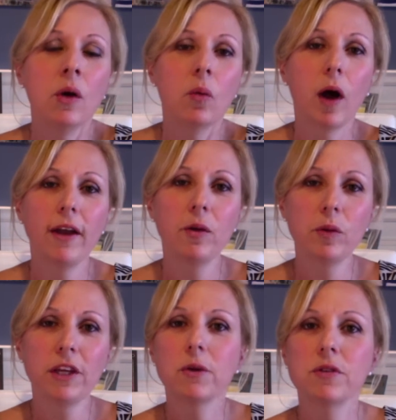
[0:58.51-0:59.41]
why don't
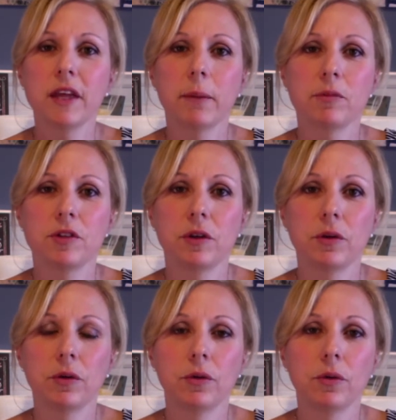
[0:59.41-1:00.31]
we use them
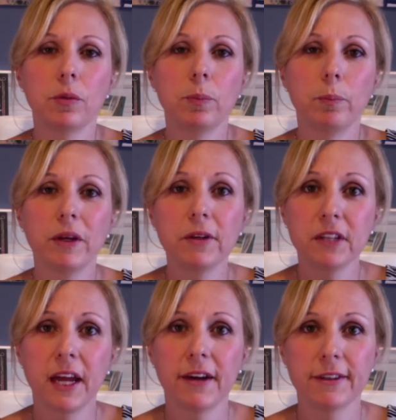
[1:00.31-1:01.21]
to build
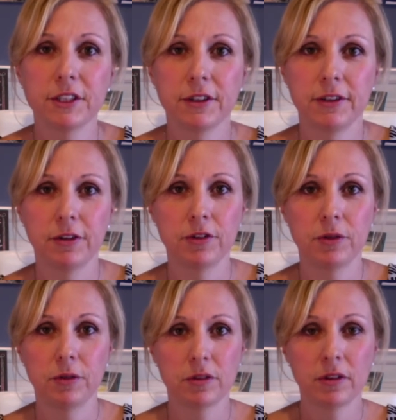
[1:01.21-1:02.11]
character in our
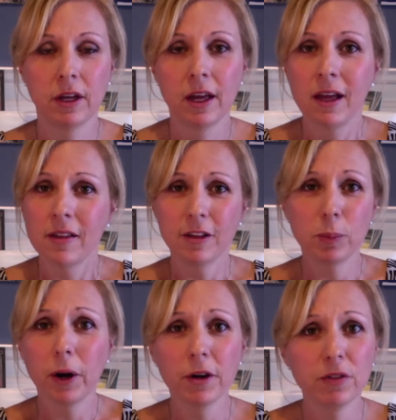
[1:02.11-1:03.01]
students? That's
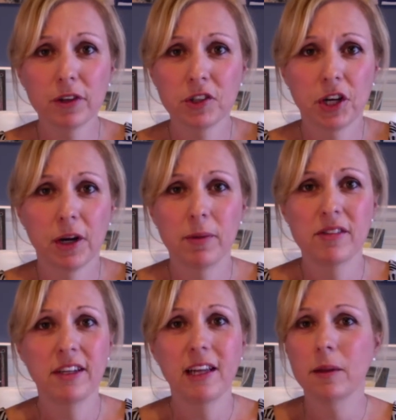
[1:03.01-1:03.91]
part of our job, is
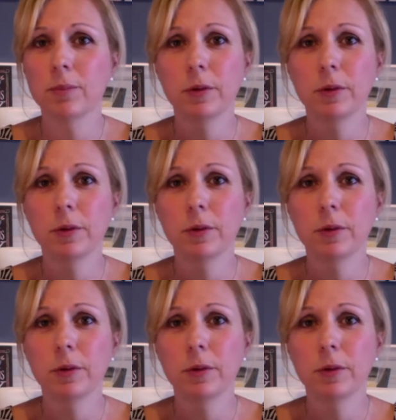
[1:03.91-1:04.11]
to get them